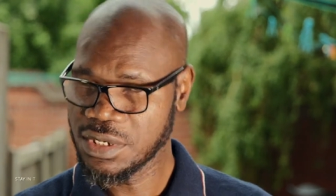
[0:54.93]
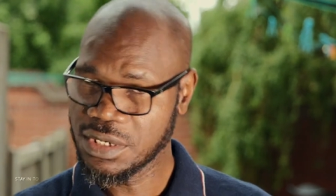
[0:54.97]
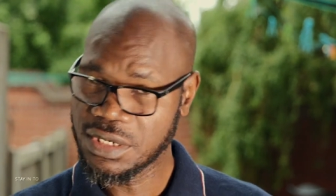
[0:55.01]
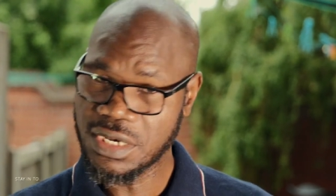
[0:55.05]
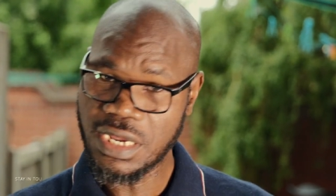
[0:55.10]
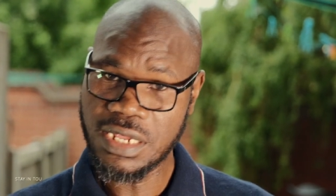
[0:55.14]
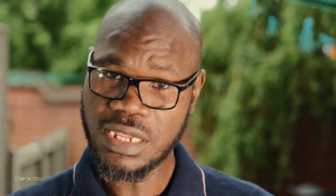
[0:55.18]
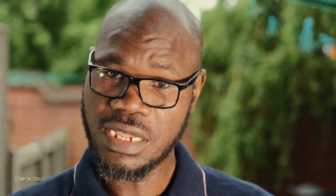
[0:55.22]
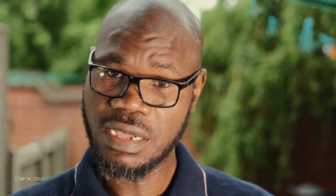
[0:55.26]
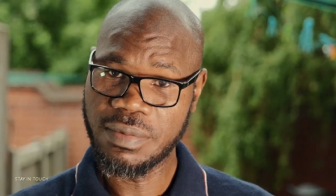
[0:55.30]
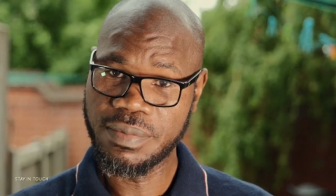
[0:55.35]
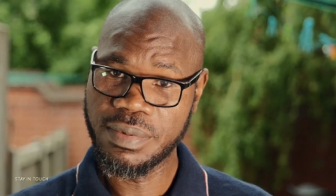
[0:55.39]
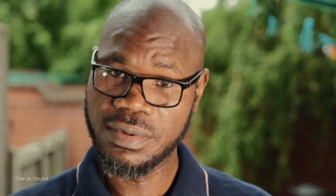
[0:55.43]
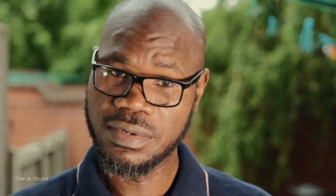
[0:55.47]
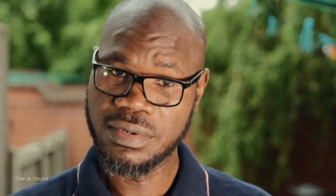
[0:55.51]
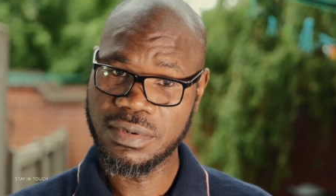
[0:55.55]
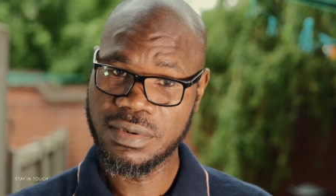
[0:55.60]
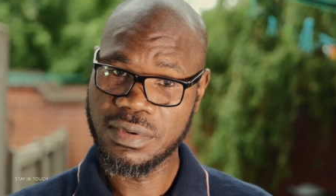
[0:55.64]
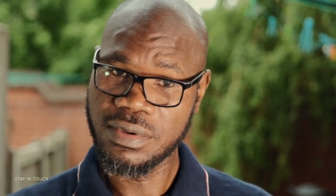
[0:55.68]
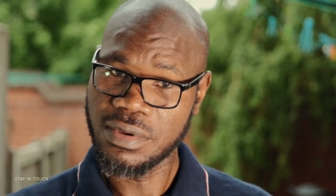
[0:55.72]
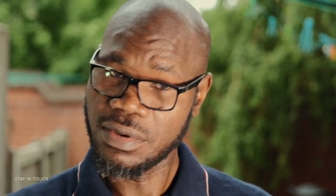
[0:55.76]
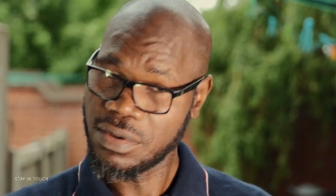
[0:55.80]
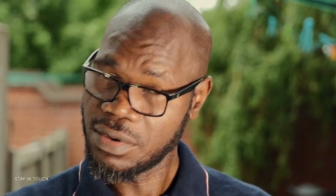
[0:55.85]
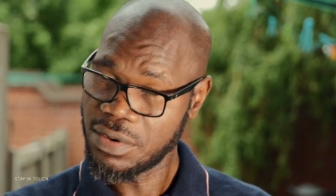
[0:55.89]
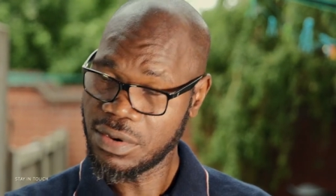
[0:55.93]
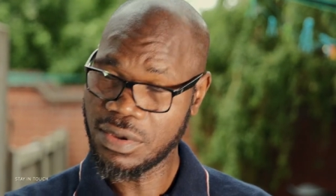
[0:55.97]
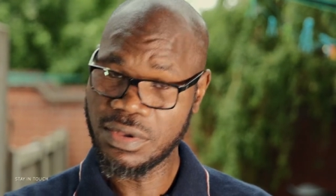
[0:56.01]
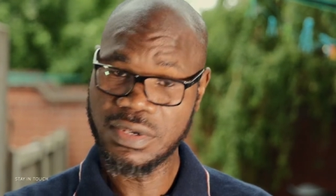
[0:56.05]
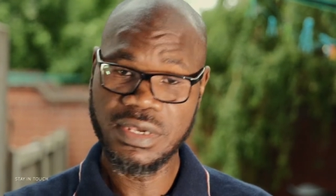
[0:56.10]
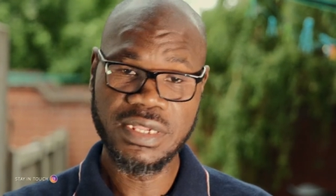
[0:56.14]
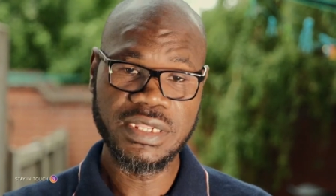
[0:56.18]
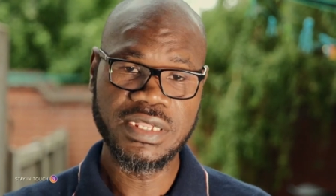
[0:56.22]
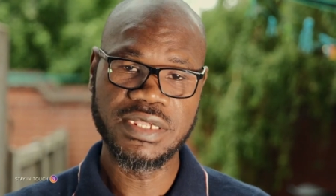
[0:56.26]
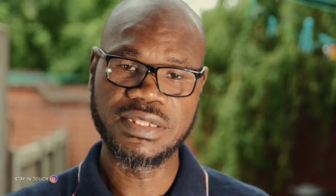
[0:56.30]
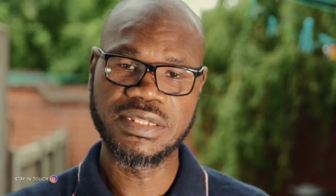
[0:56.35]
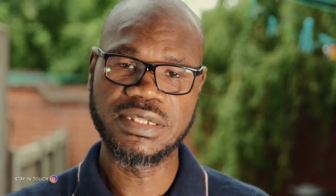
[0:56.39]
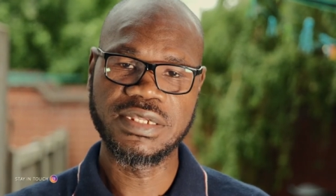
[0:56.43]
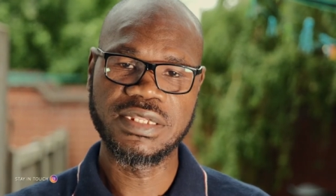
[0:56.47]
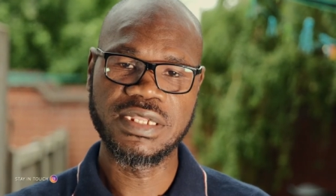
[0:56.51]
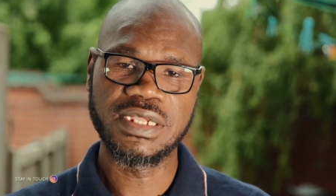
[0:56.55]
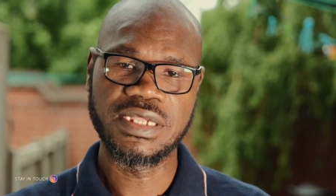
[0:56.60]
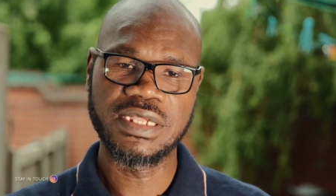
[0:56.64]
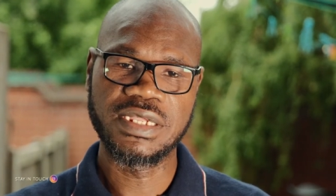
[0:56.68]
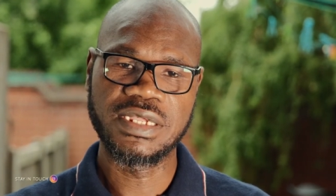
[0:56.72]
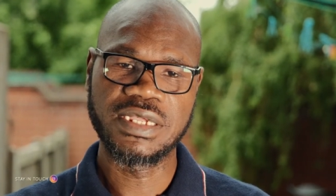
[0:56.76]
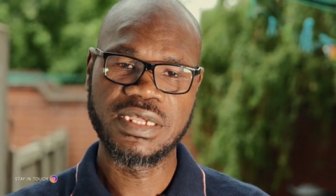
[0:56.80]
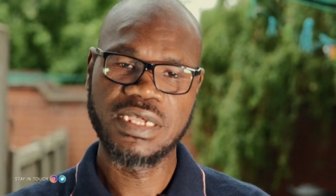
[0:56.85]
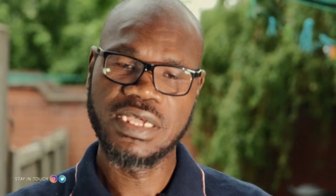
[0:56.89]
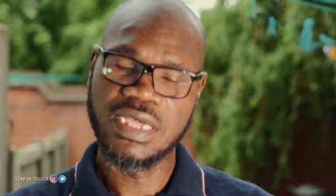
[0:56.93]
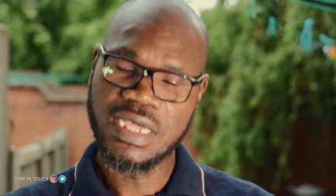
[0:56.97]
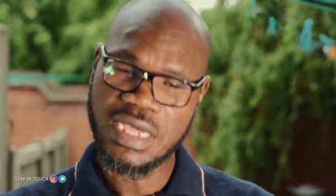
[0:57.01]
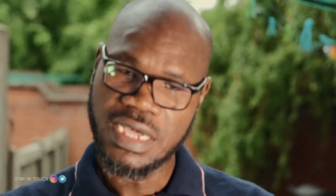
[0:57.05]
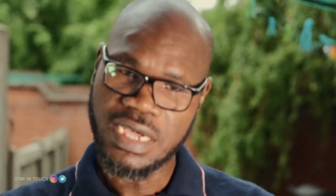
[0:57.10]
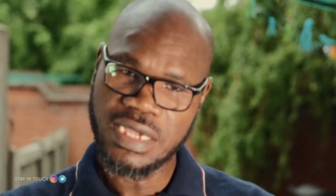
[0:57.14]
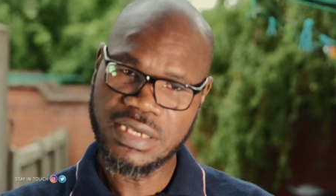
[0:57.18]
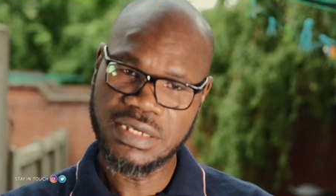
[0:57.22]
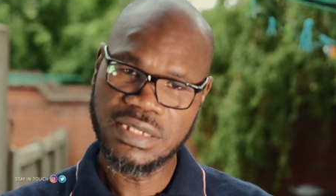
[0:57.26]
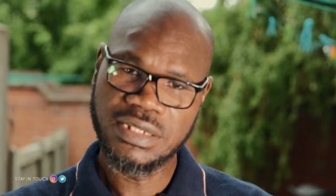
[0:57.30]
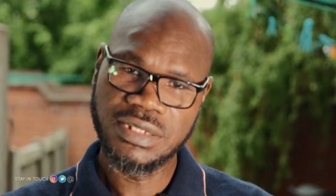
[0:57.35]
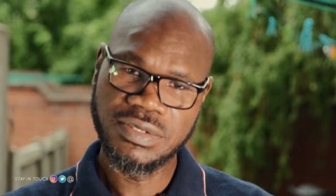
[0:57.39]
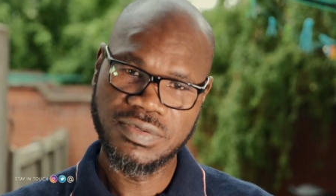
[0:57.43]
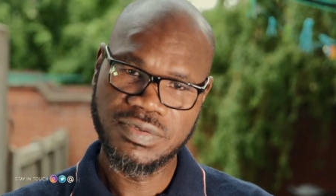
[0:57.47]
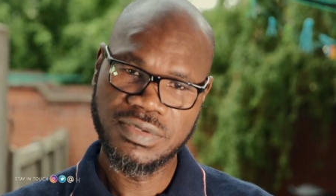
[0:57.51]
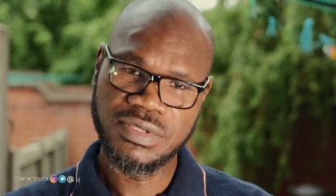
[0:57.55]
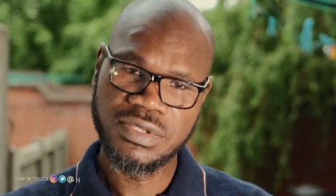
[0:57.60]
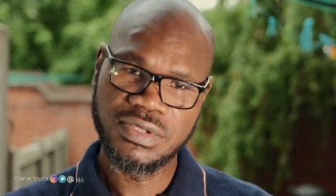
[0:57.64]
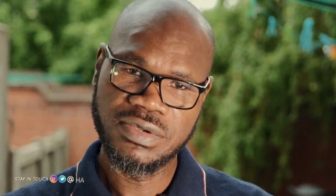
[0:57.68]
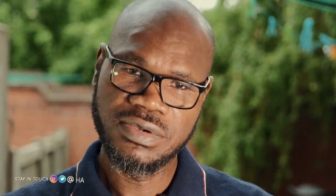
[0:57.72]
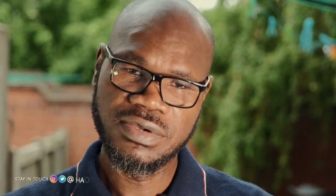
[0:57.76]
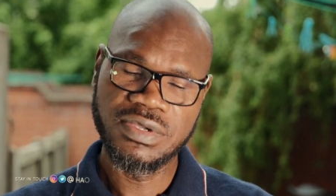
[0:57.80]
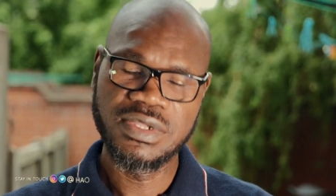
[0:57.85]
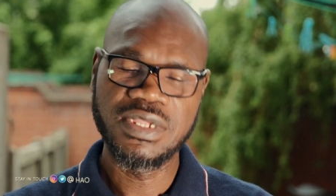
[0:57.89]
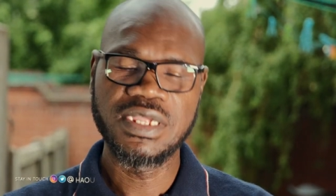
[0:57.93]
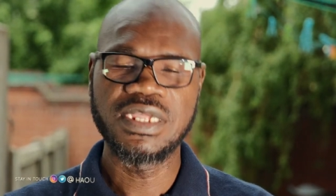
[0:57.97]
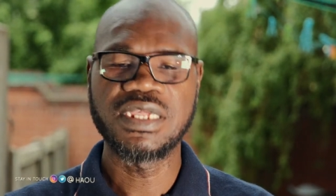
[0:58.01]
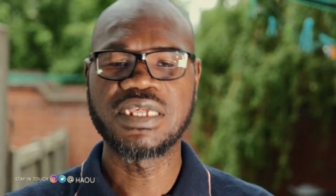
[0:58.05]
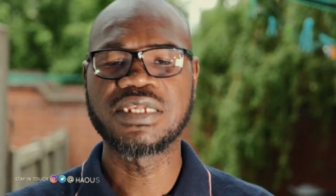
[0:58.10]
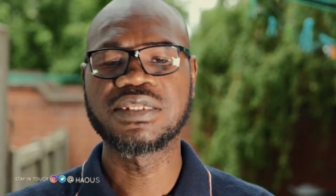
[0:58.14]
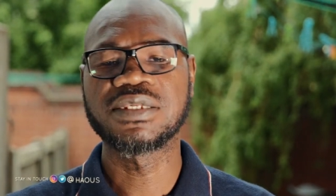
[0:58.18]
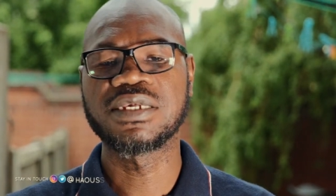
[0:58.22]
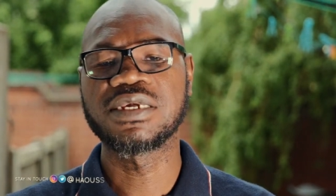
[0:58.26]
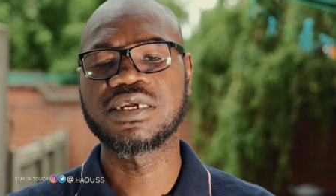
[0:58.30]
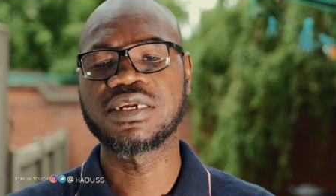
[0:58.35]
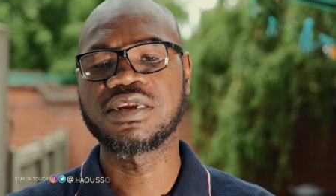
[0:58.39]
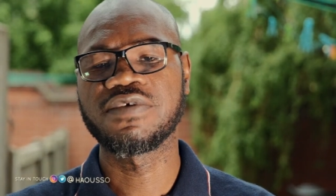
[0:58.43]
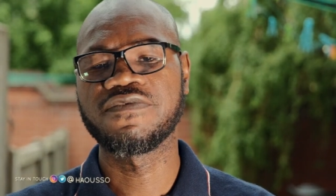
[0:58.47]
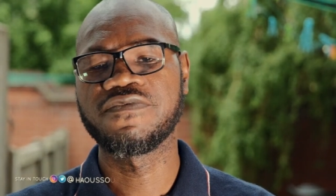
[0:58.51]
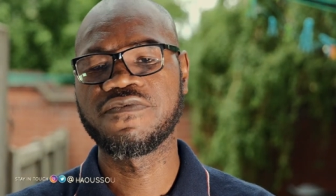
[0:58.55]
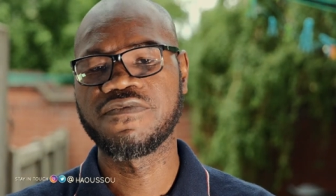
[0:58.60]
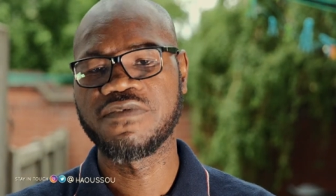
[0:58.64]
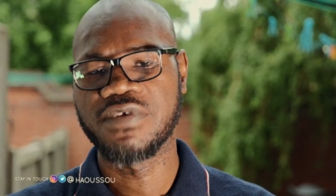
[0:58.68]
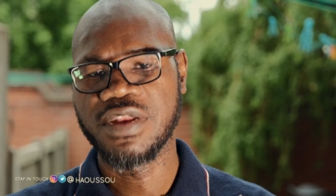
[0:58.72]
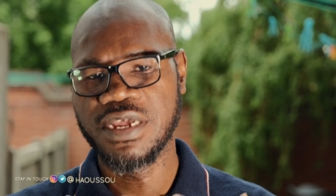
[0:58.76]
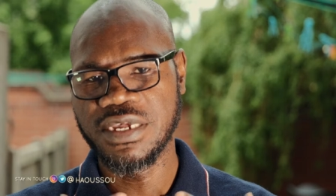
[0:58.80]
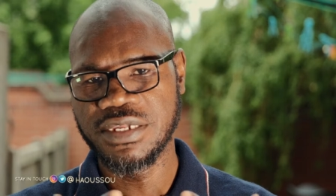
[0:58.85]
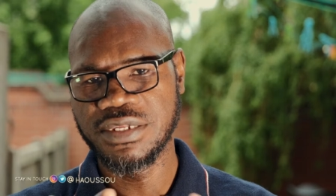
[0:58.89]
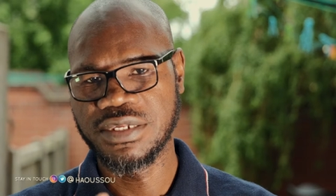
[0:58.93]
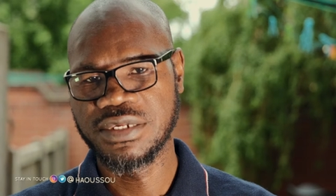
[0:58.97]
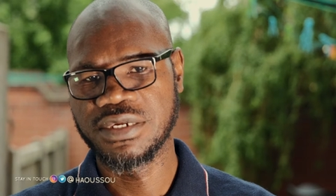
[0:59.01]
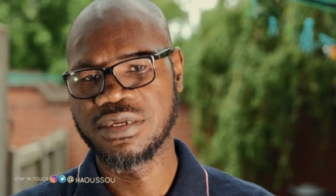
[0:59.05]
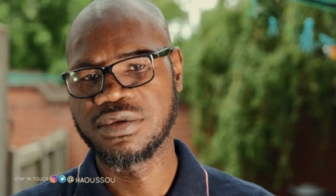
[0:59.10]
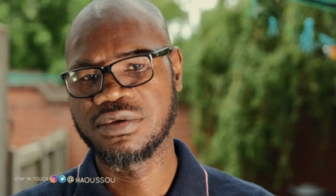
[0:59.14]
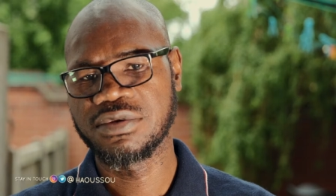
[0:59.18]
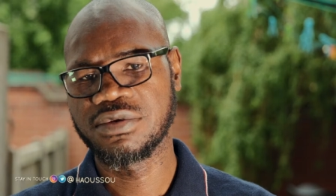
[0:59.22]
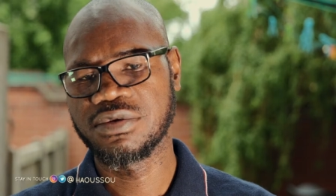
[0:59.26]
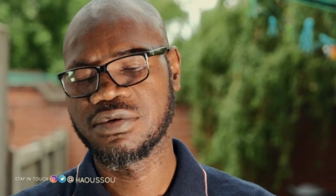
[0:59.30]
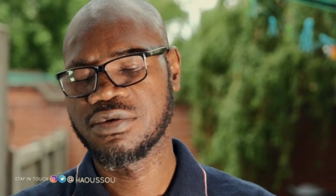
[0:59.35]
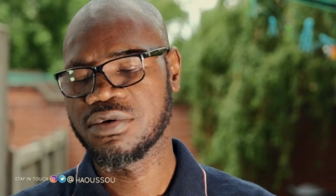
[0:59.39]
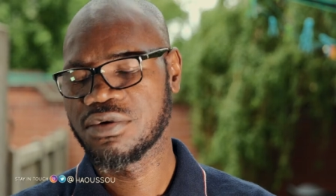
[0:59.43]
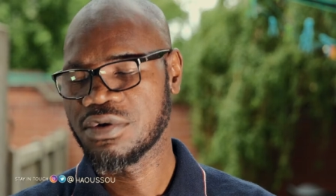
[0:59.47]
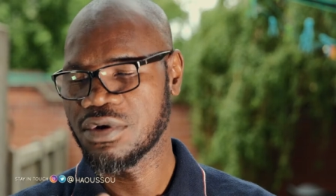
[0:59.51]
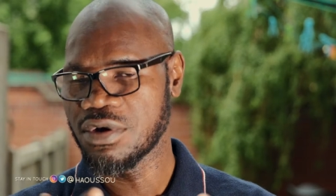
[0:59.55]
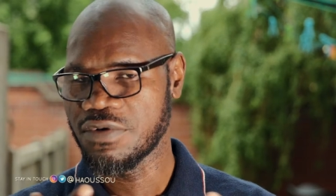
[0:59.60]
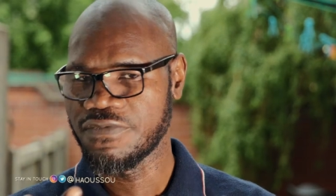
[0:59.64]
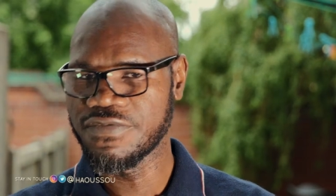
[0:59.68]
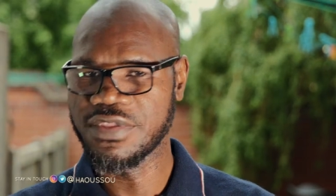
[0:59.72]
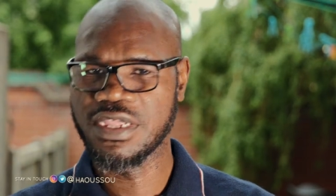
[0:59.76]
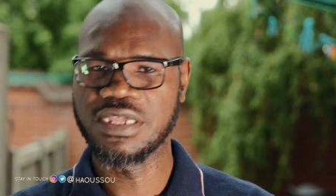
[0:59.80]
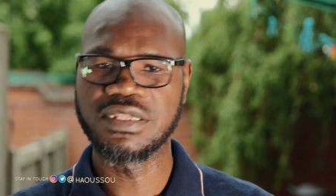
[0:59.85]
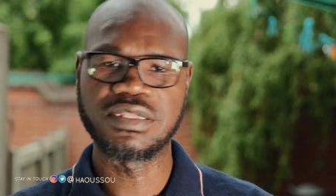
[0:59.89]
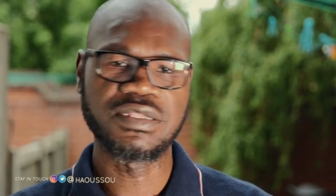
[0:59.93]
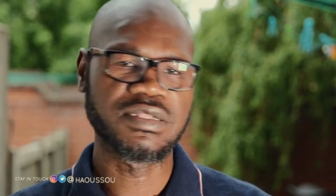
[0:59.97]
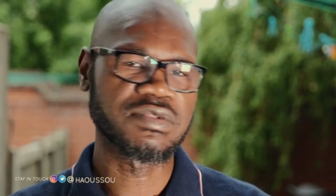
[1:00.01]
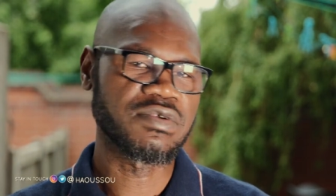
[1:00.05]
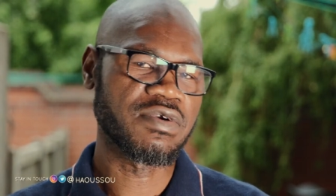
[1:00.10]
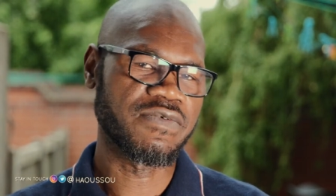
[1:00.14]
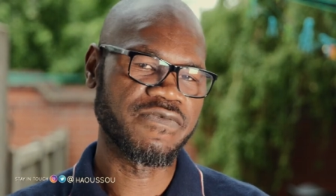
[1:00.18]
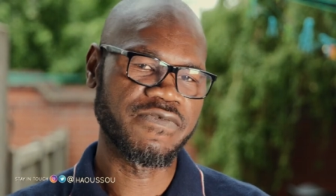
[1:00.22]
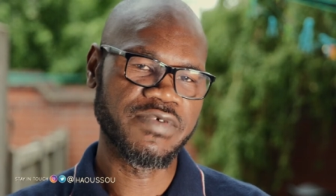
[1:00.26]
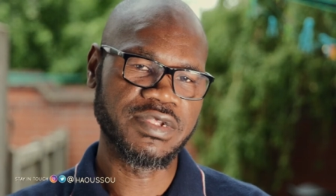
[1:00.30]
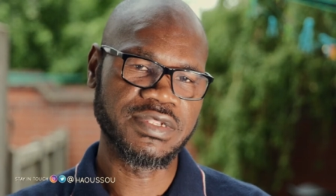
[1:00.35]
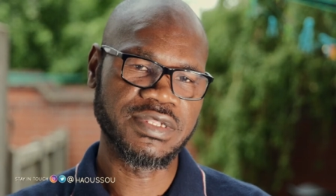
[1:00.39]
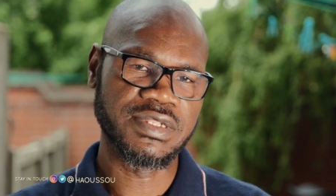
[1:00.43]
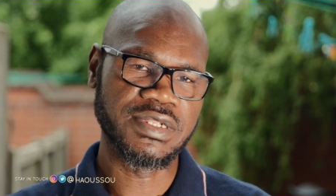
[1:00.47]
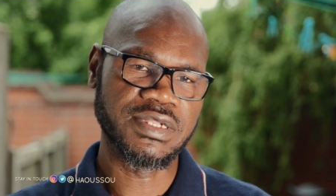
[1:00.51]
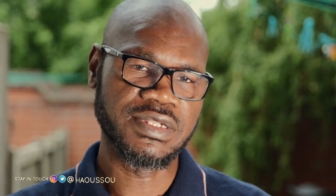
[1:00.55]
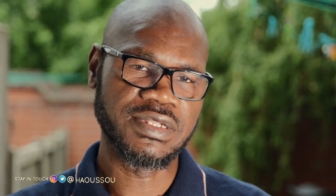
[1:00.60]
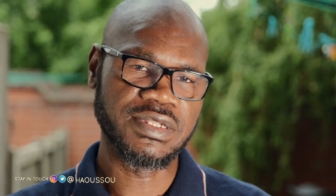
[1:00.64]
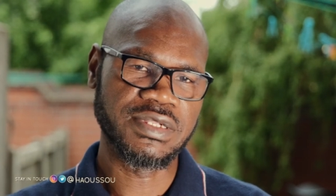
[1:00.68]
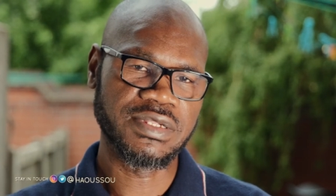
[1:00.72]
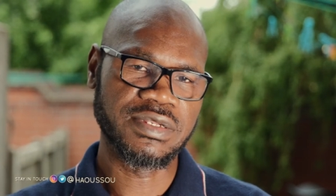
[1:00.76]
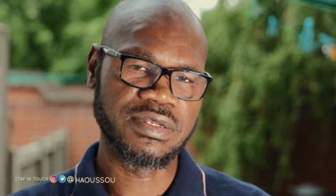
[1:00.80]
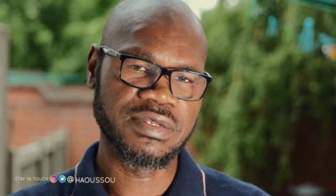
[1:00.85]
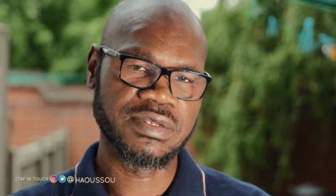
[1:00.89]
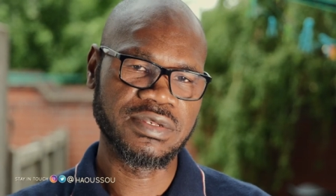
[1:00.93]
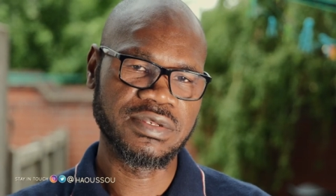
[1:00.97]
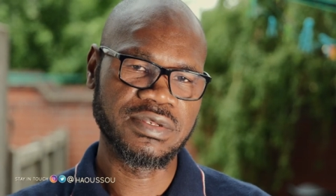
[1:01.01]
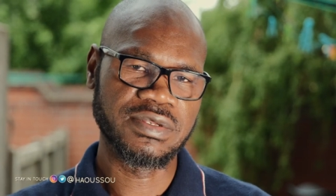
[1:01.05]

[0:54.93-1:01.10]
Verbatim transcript: That happened only yesterday, and this video is a reflection of that conversation,